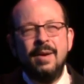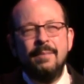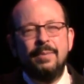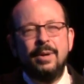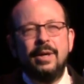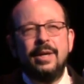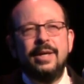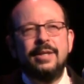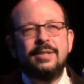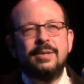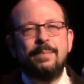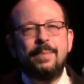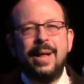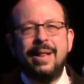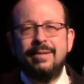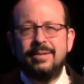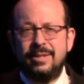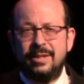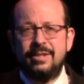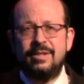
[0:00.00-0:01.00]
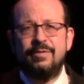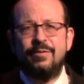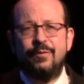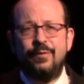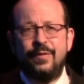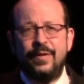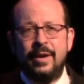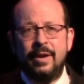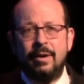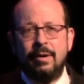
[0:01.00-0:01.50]
But it's a politics of
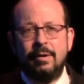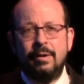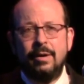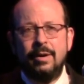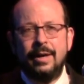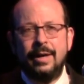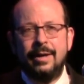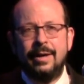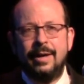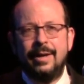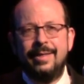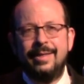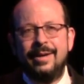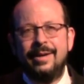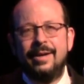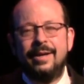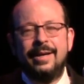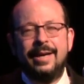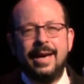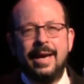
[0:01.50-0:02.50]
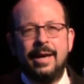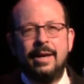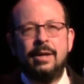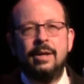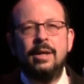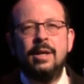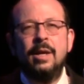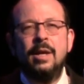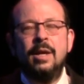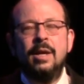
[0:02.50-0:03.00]
fear, and I think,
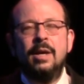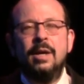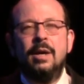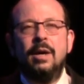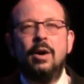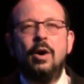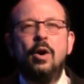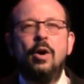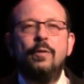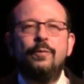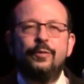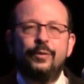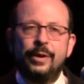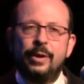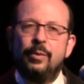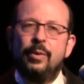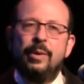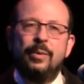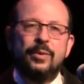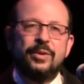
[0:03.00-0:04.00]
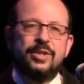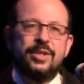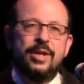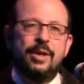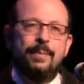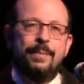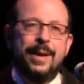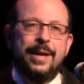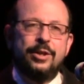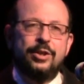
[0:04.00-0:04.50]
again, hopefully we will see
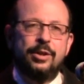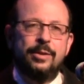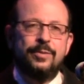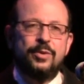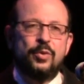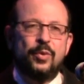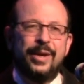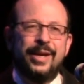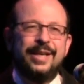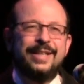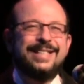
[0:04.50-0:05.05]
a pendulum swing.